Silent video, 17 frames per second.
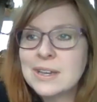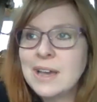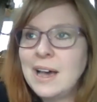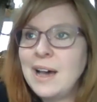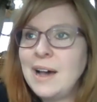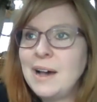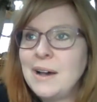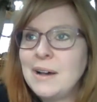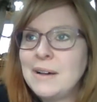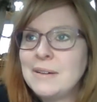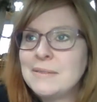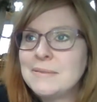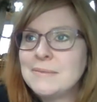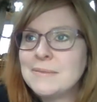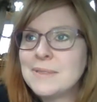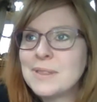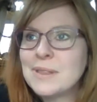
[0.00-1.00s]

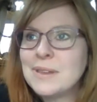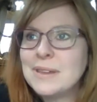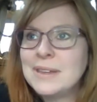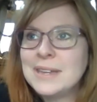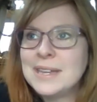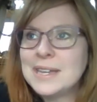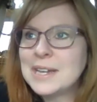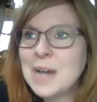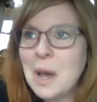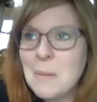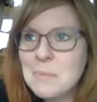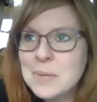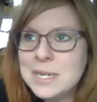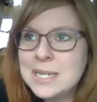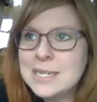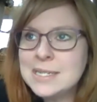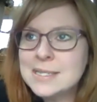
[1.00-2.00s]
in
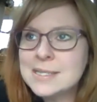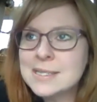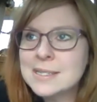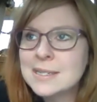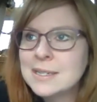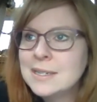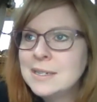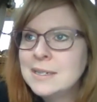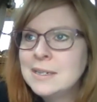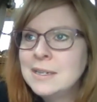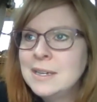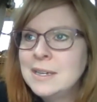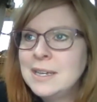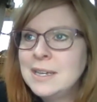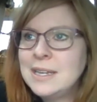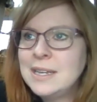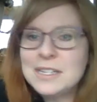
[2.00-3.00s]
companies,
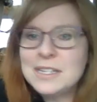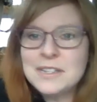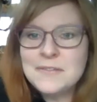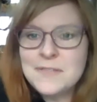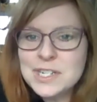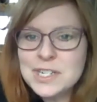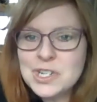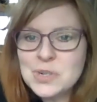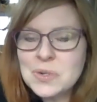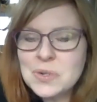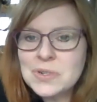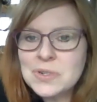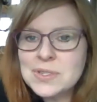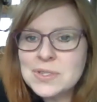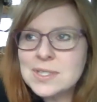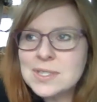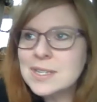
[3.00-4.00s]

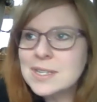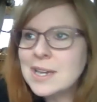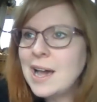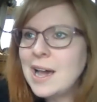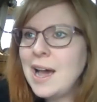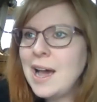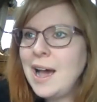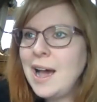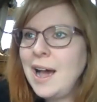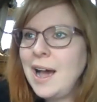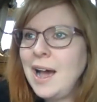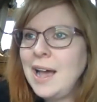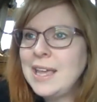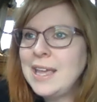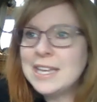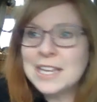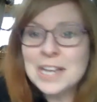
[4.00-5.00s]
individuals,
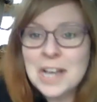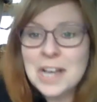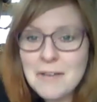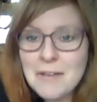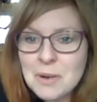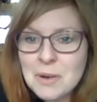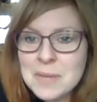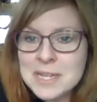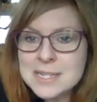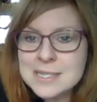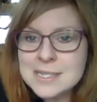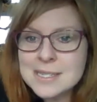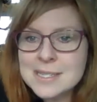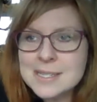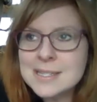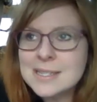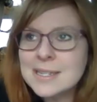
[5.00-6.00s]
in
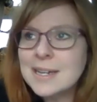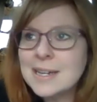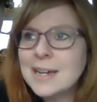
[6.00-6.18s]
governments,